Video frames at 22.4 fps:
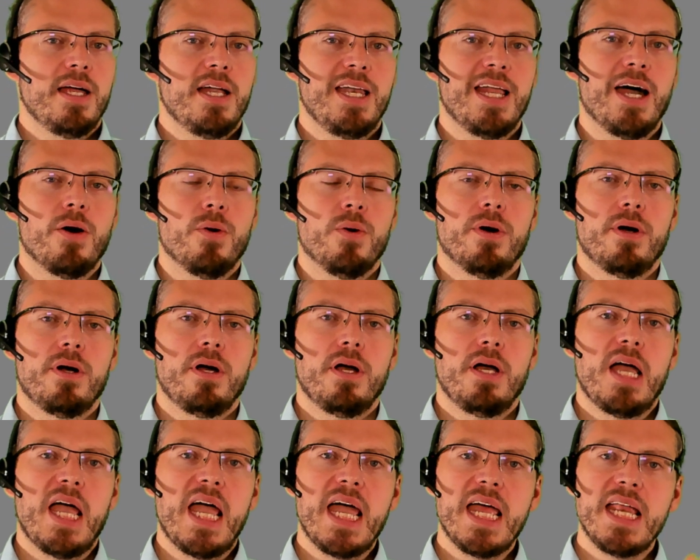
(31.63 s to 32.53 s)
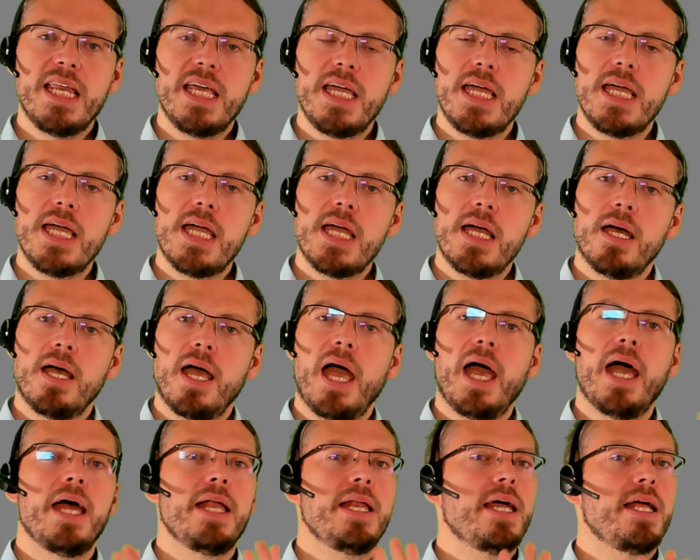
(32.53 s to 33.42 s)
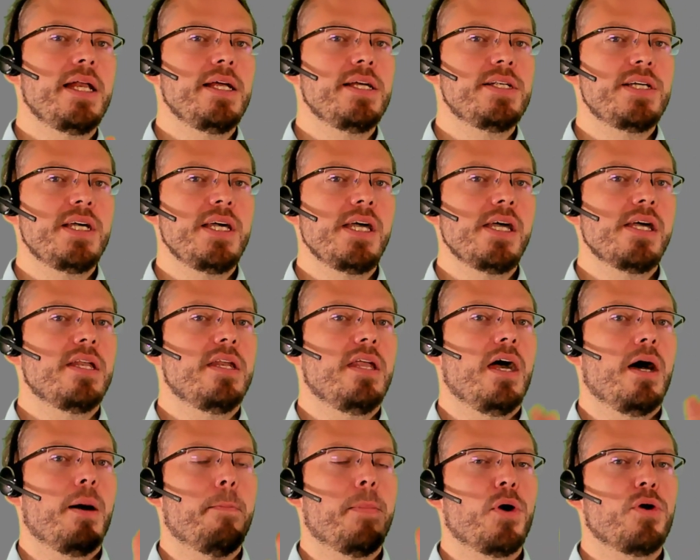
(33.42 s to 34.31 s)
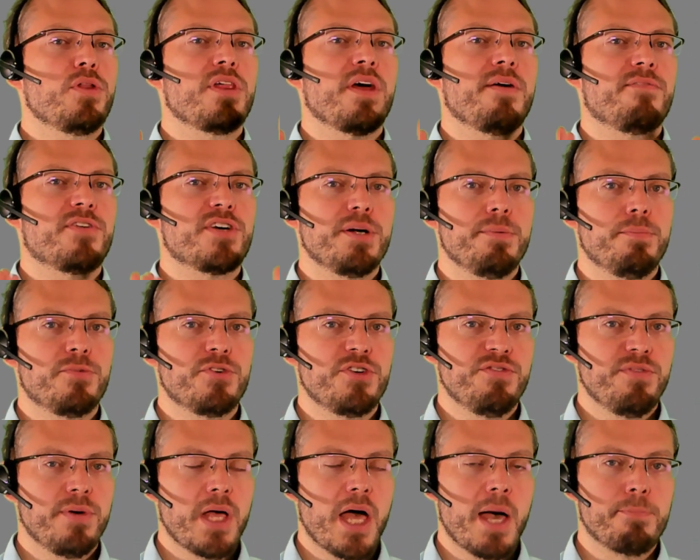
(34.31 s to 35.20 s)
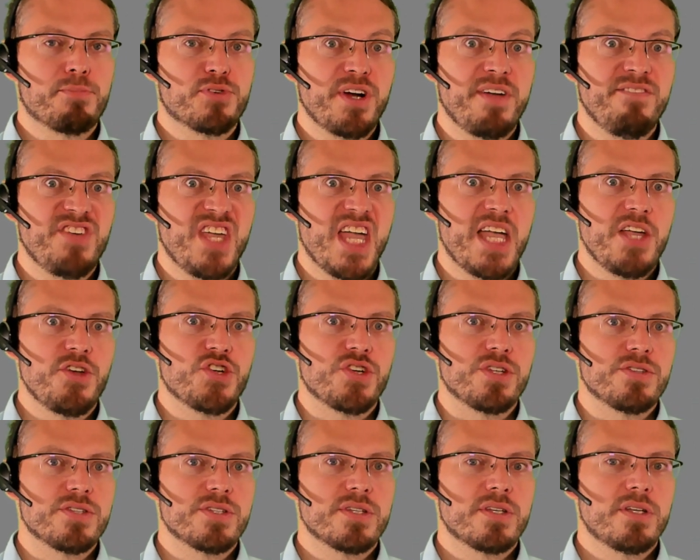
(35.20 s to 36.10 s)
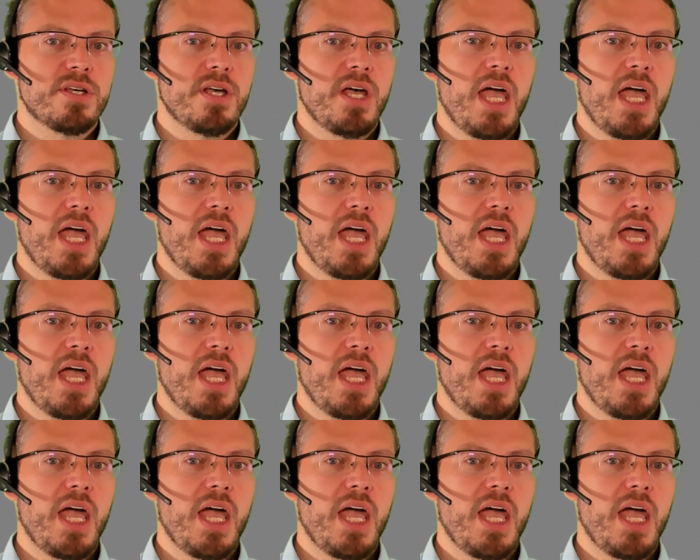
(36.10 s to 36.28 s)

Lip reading: Now, NDE and NDT, they are both abbreviations.